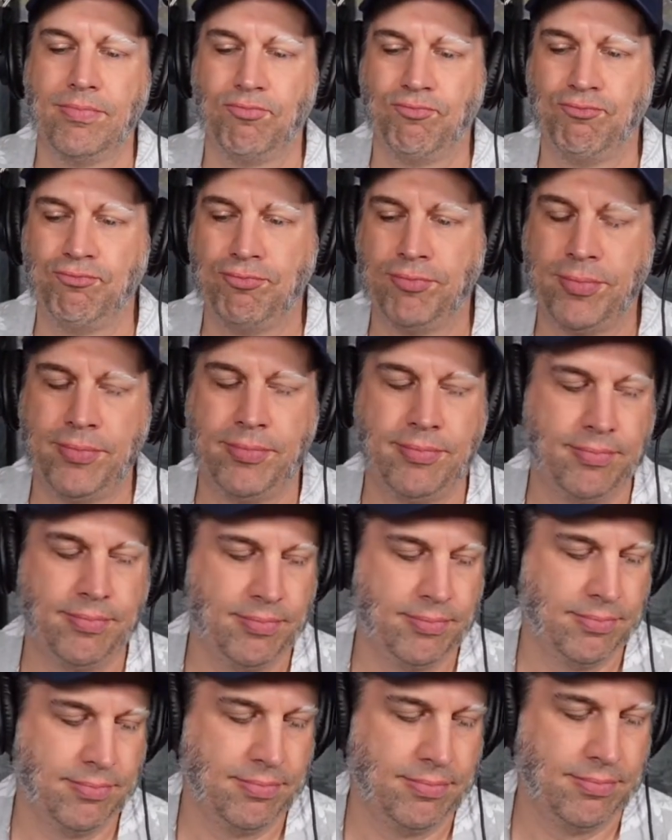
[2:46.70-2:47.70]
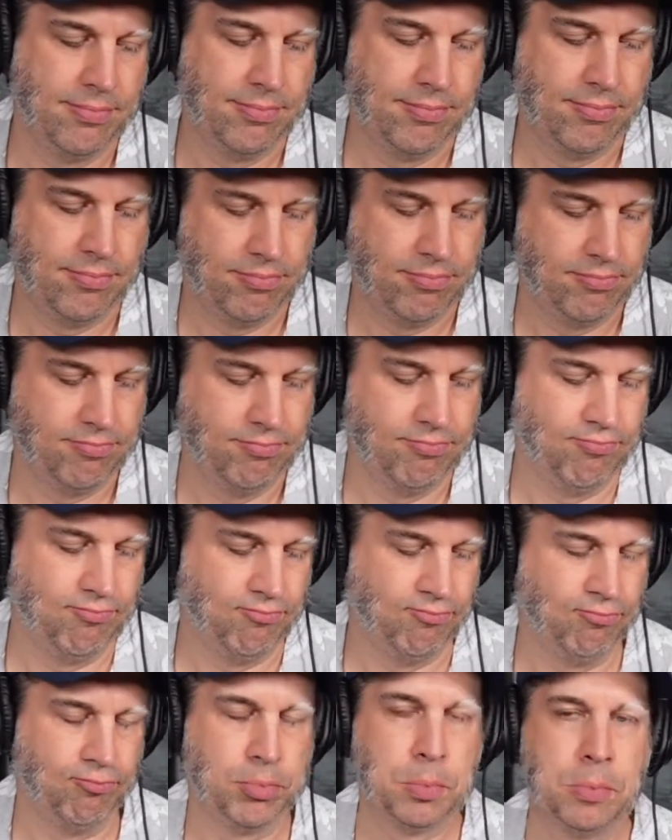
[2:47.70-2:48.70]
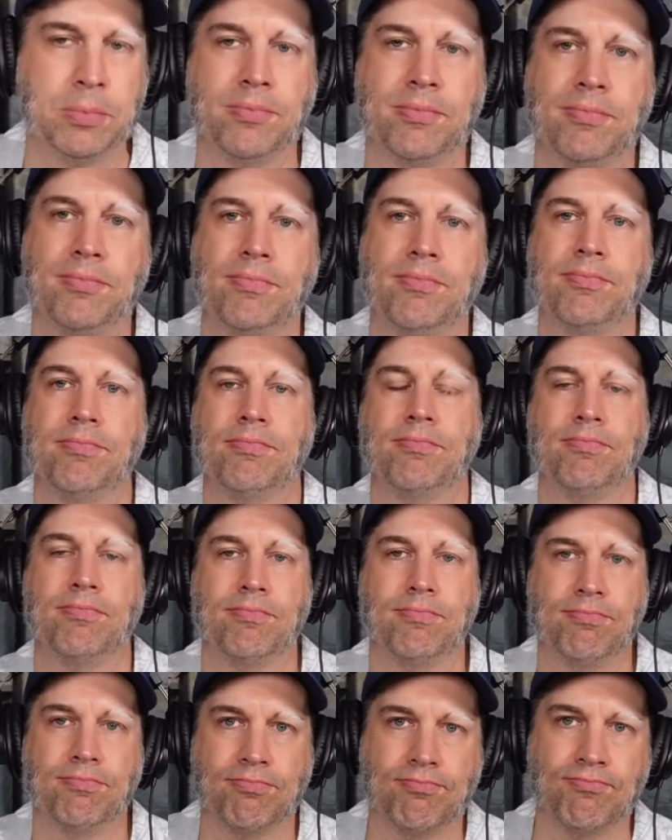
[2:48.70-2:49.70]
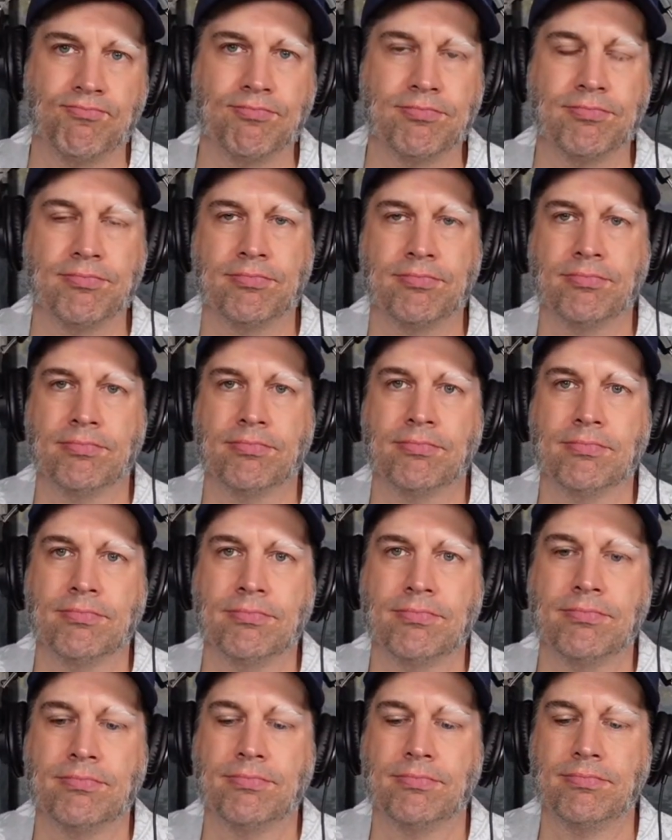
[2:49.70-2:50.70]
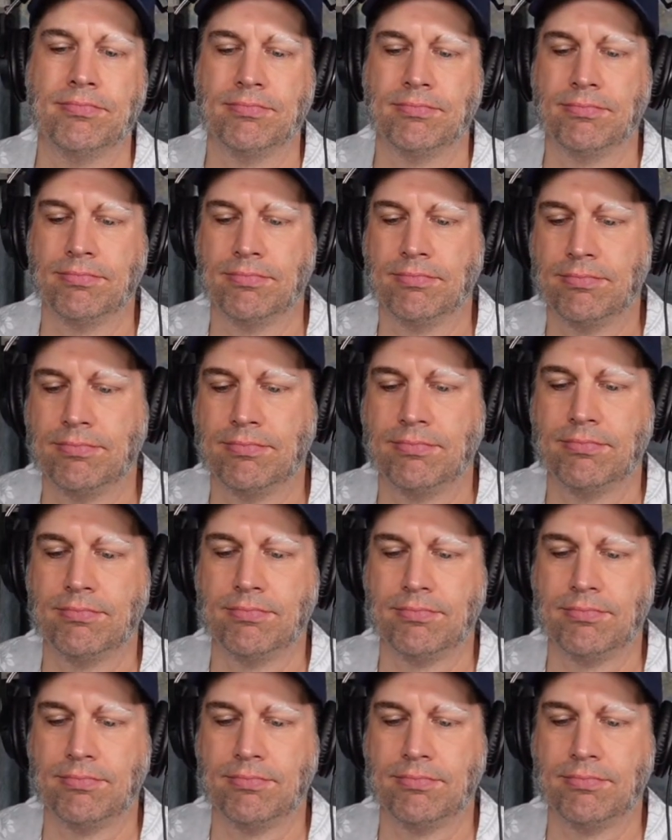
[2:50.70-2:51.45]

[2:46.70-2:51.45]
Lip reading: (not speaking)